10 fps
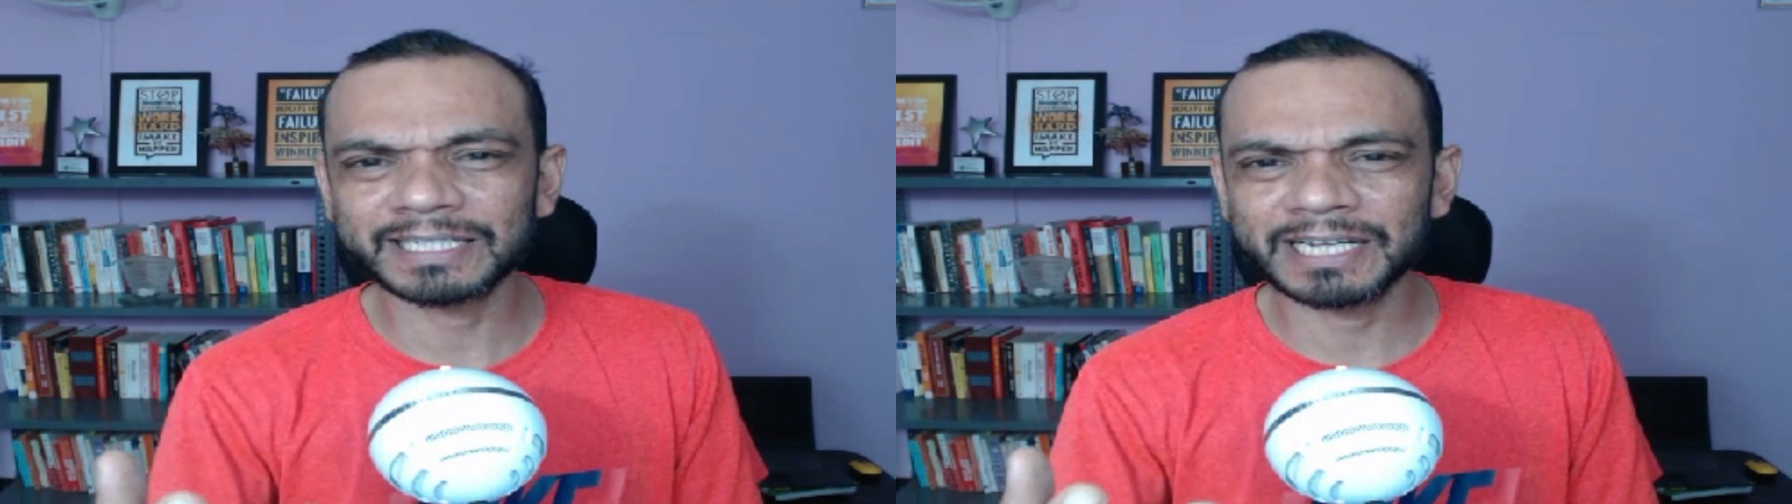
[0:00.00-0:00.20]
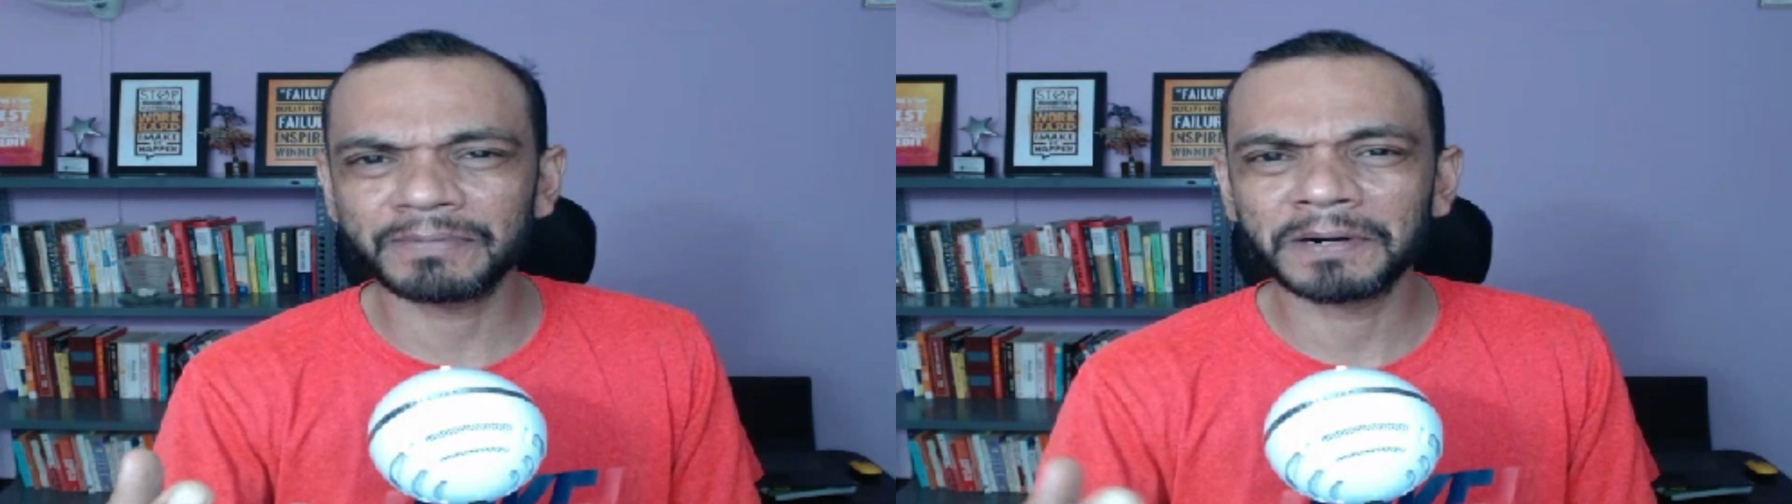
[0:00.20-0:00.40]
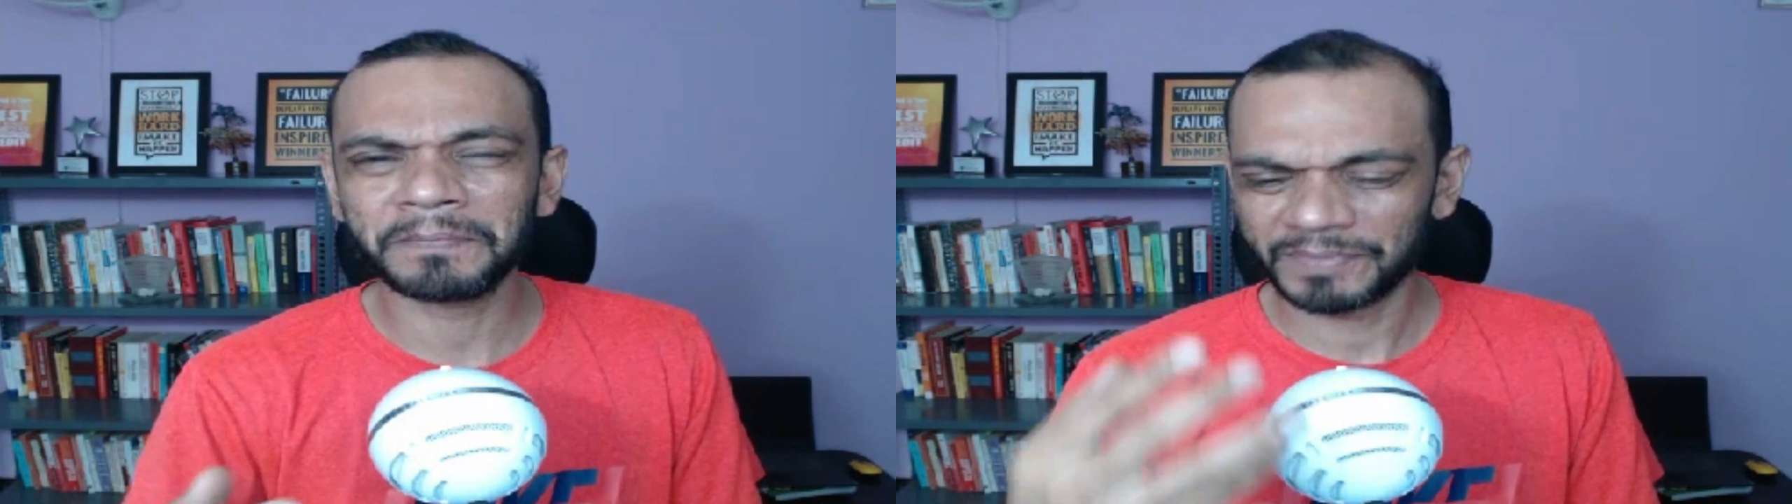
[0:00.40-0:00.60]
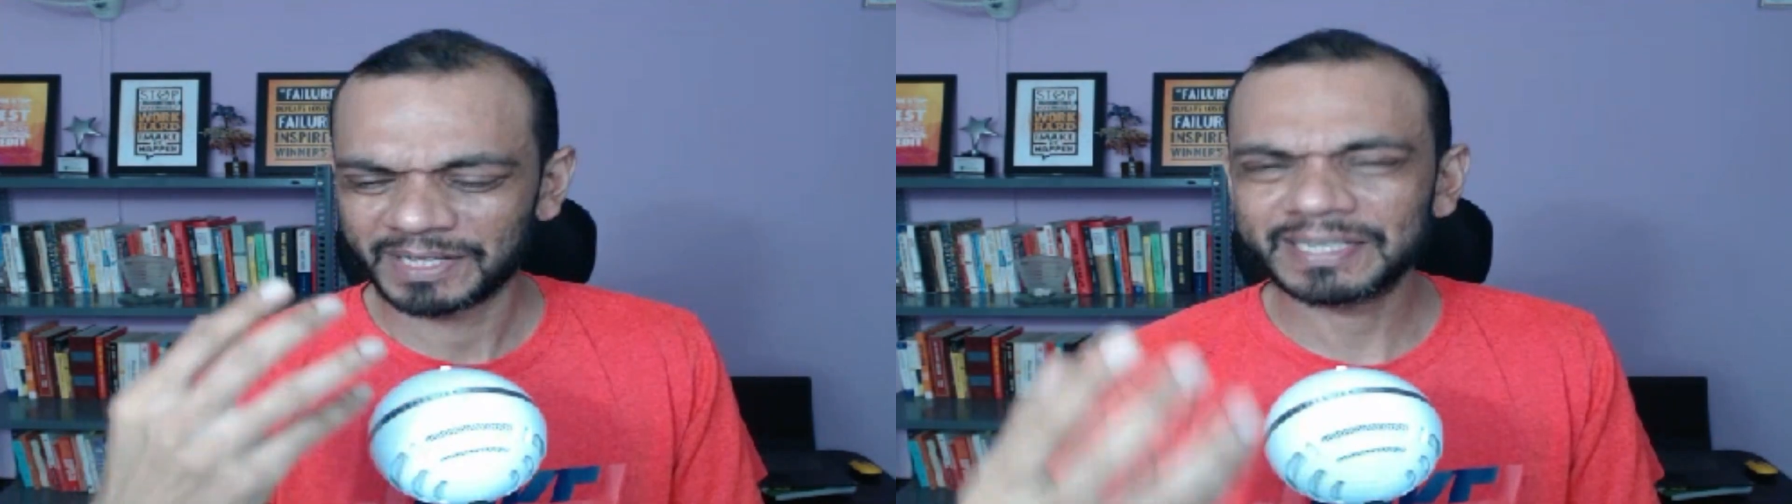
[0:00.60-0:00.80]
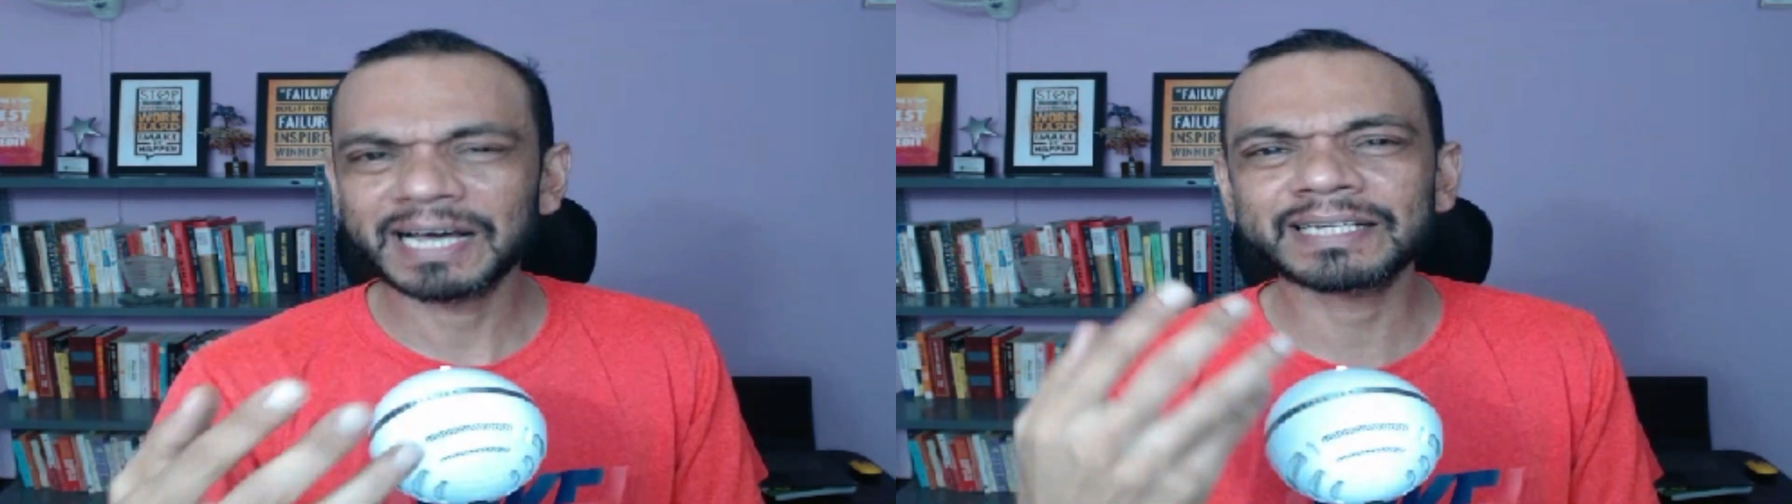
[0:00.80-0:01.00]
stable,
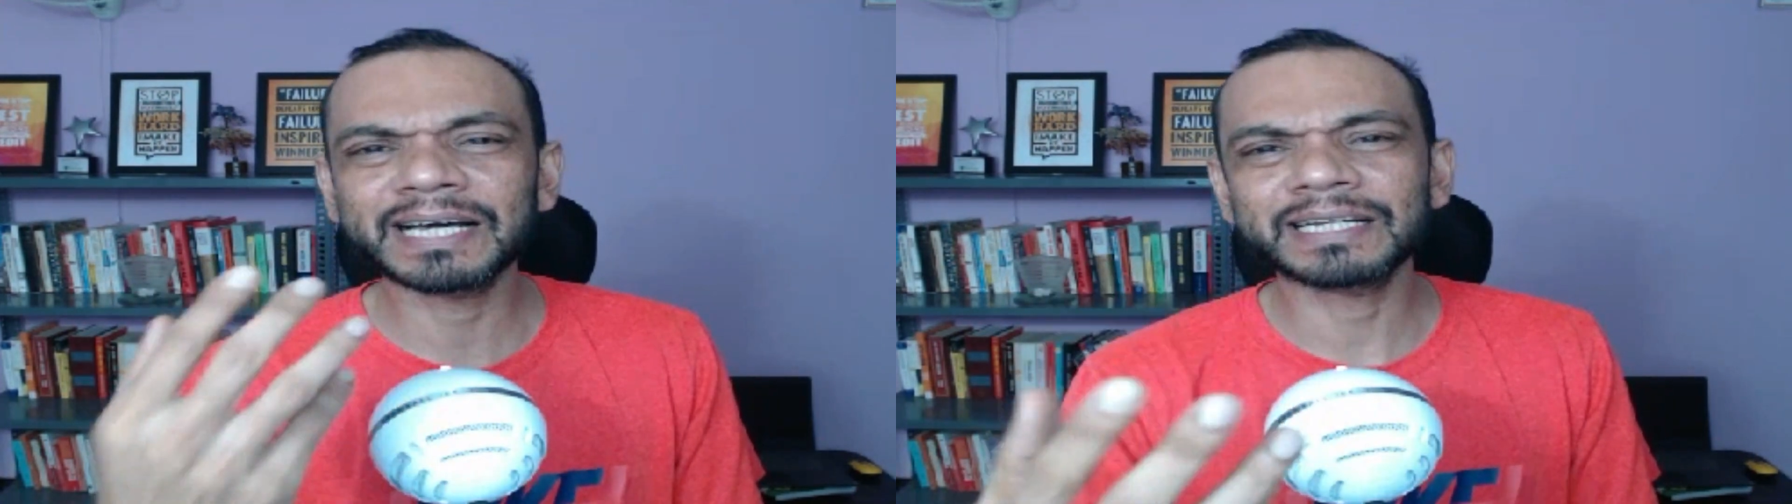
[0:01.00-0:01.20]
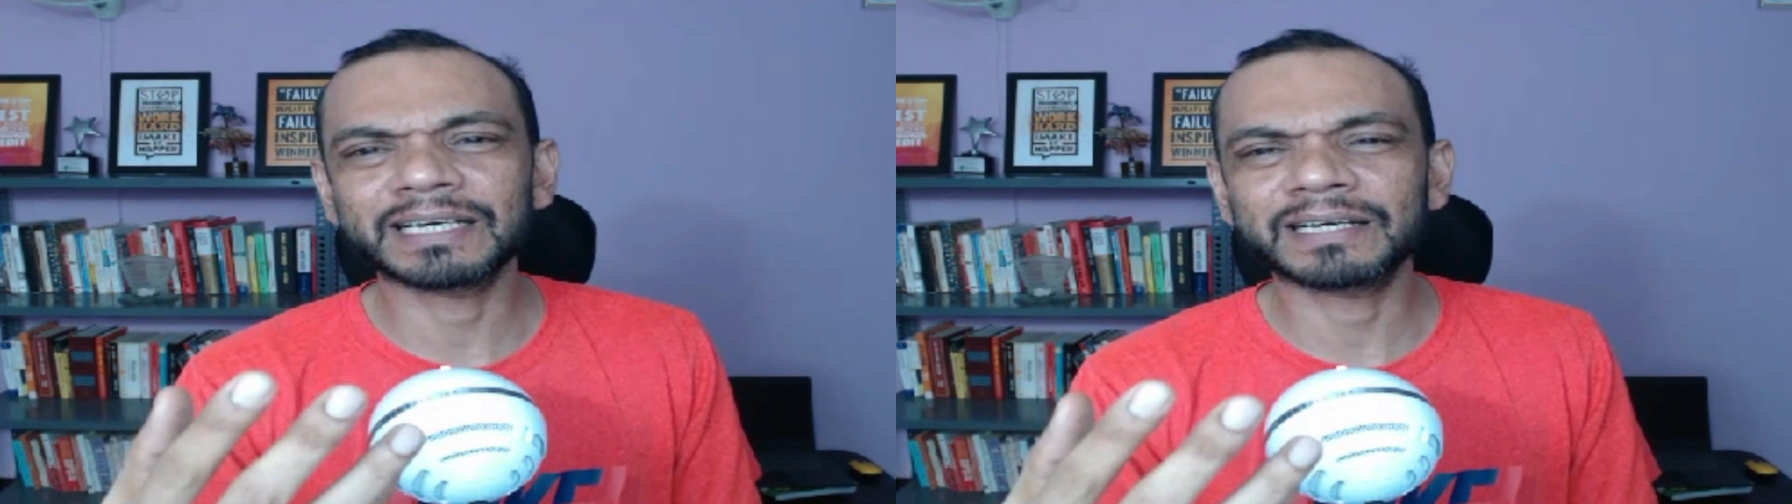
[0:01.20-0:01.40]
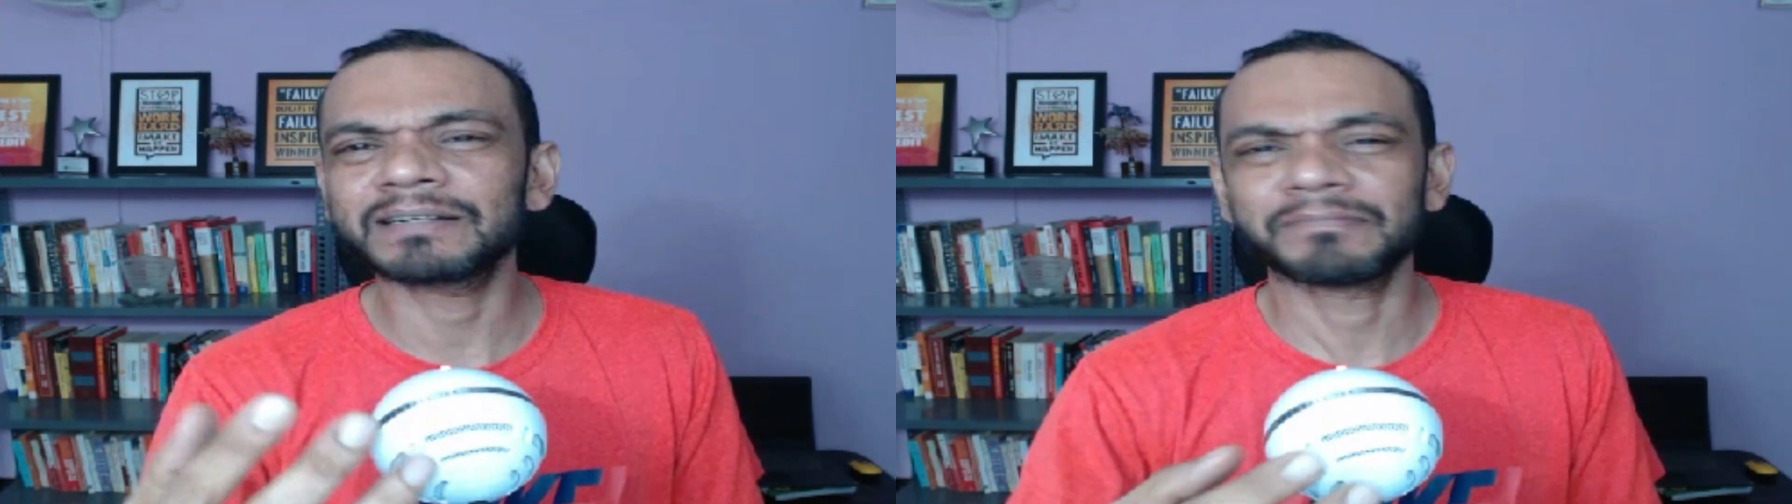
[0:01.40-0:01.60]
that can